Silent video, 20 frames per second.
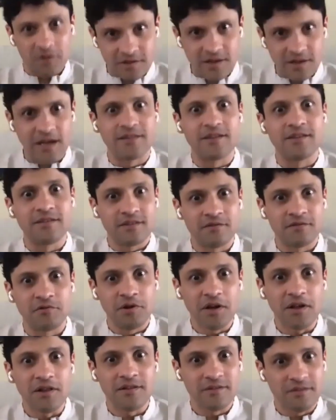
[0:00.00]
because it's like, this
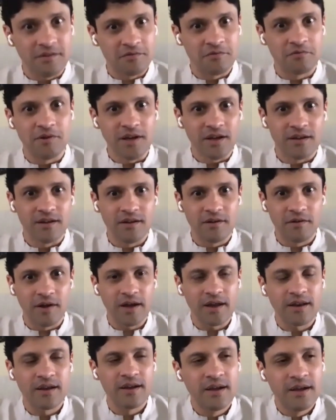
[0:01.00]
is real,
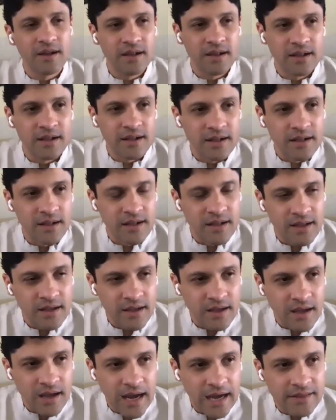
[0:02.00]
right?
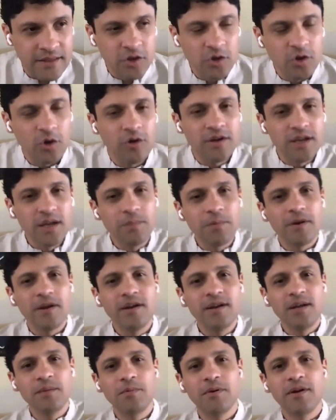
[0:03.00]
And then you go deeper
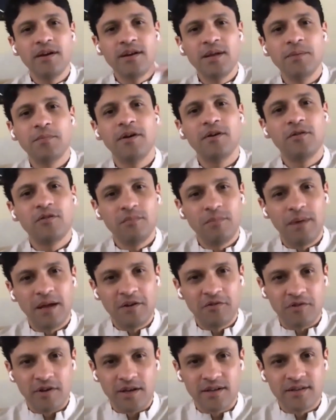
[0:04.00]
and deeper and deeper into the
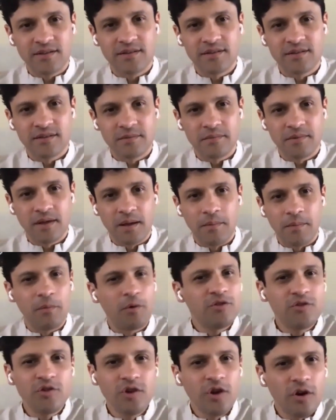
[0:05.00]
matrix.
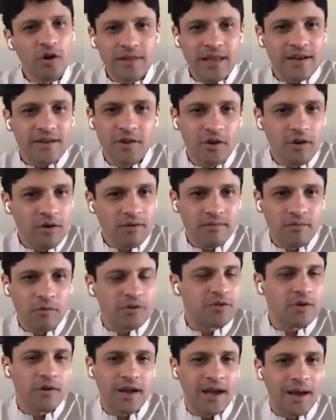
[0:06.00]
Because you know that, you know,
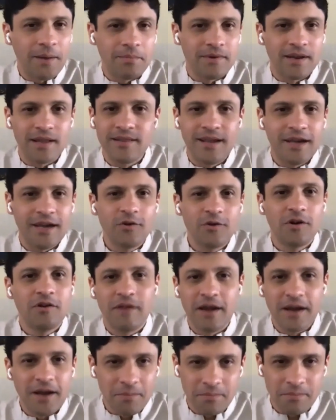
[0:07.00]
what's going to happen? At the end, you're going
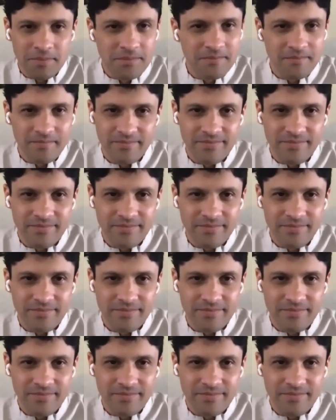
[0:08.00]
to wake up.